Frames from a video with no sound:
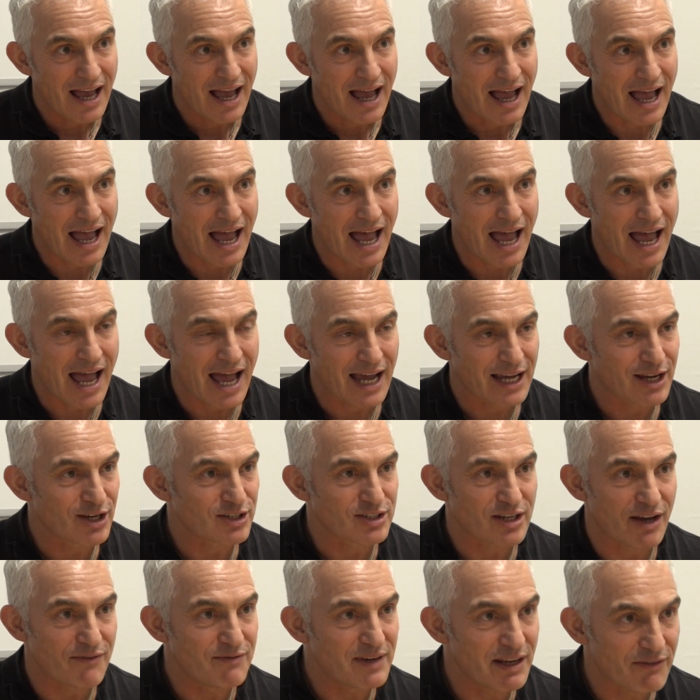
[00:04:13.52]

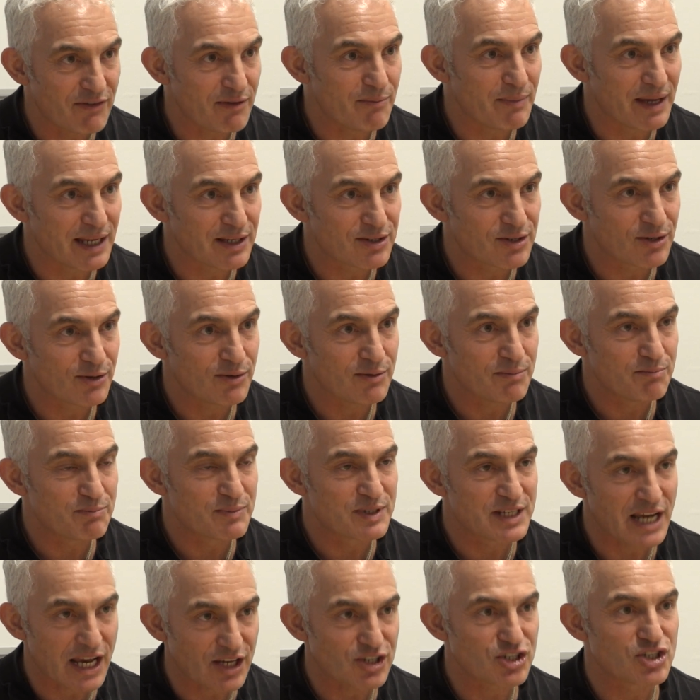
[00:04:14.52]
because I've never meant to.
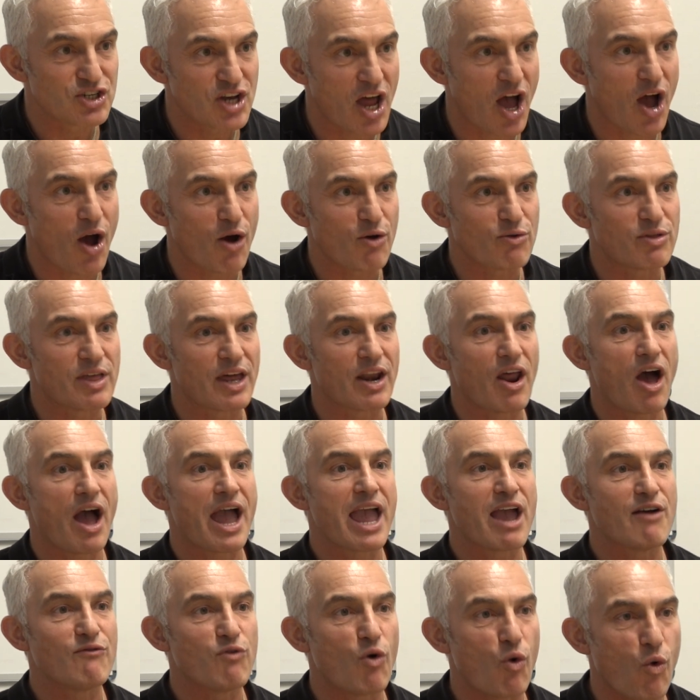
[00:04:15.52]
Just know that I
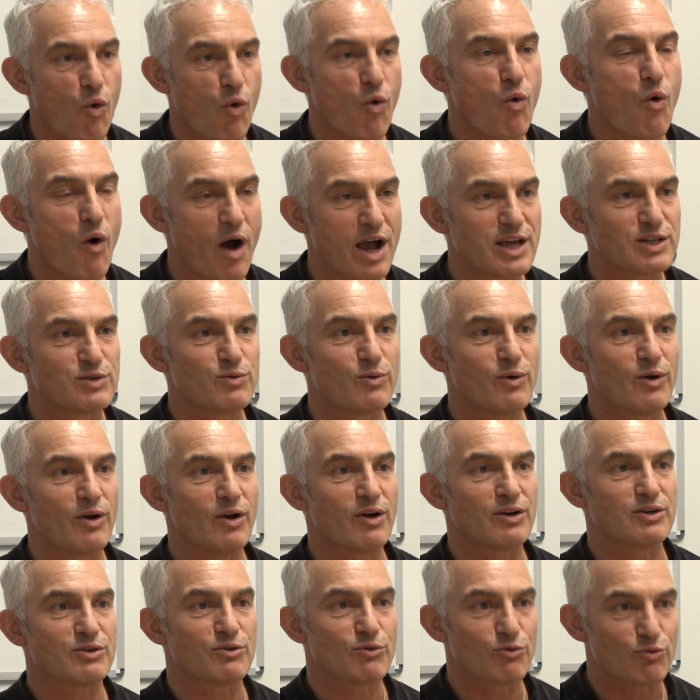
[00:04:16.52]
have always
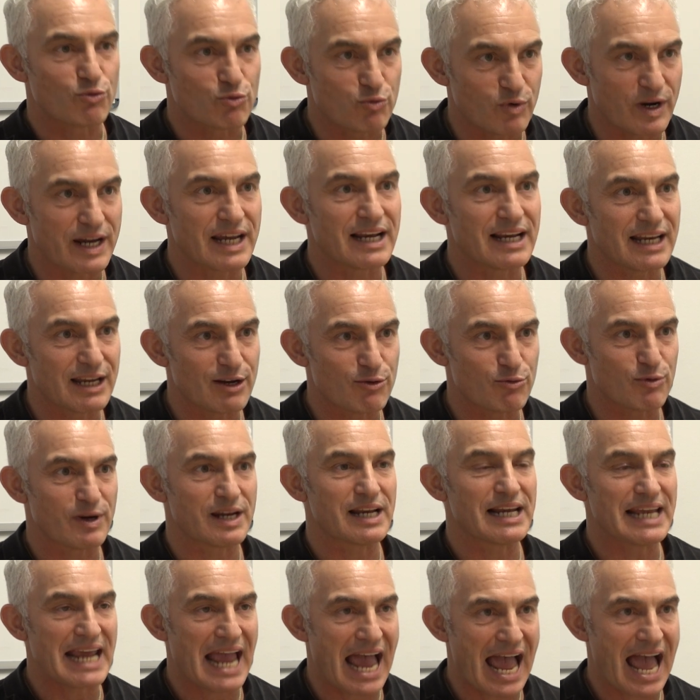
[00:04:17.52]
worked really,
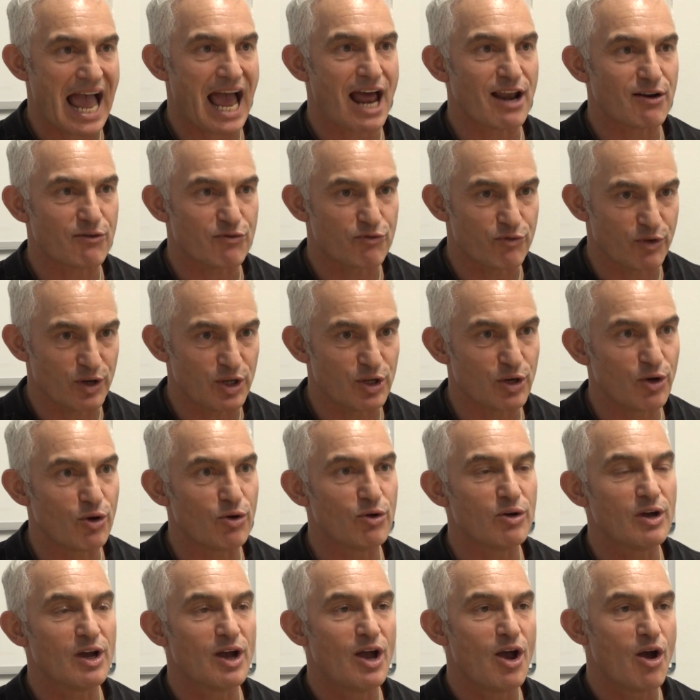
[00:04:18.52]
really hard for
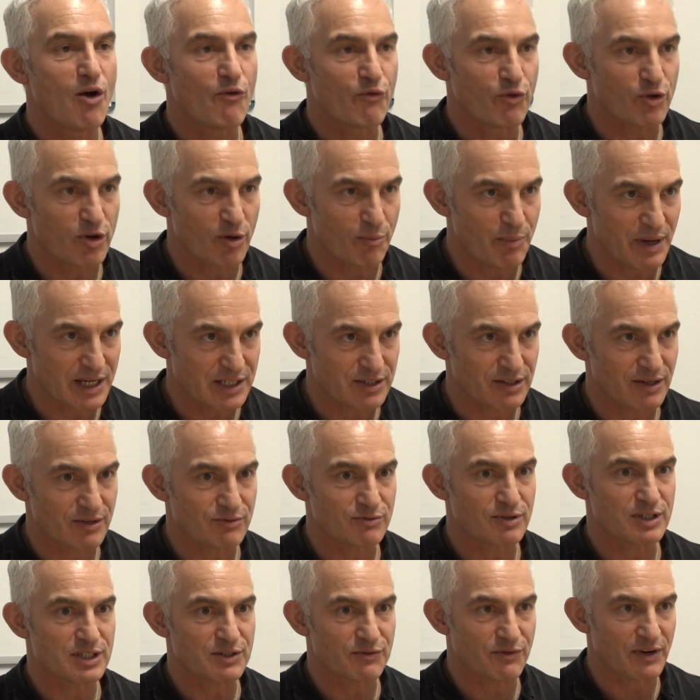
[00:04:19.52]
you, for your best
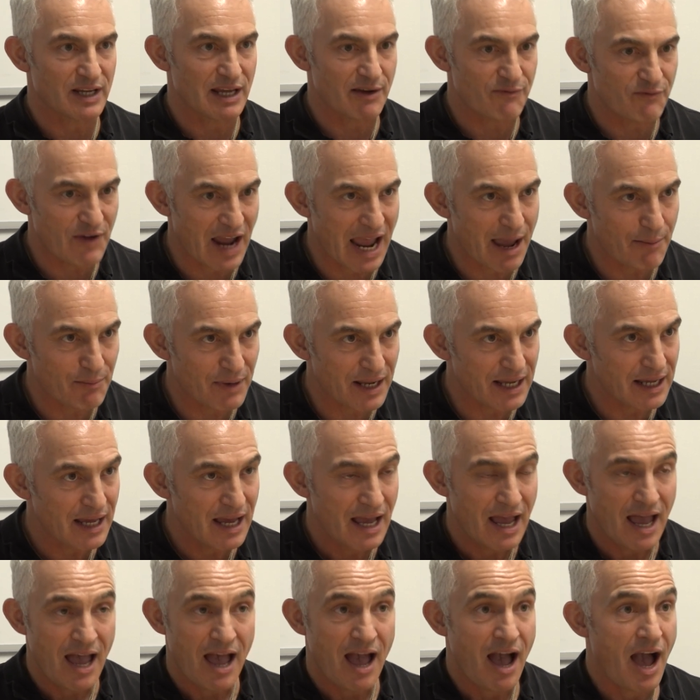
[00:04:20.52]
interest, for your family.
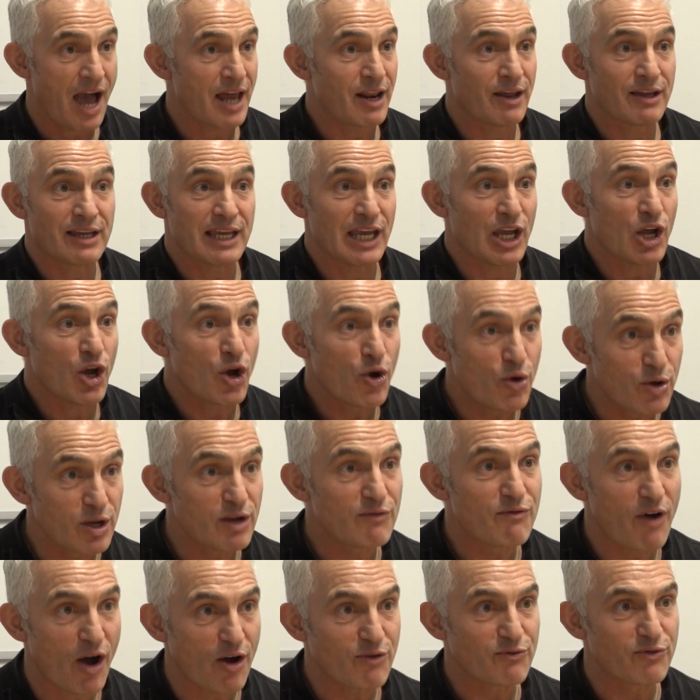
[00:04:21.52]
I don't care who
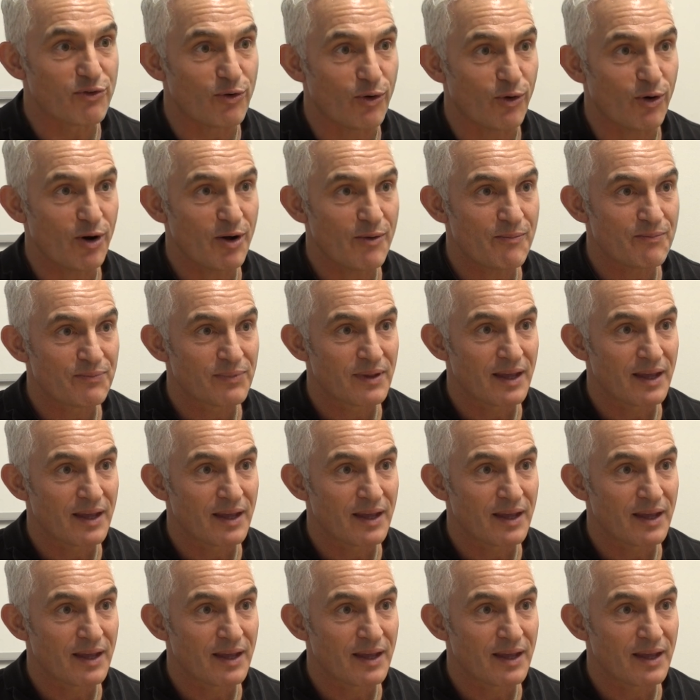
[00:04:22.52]
you vote for,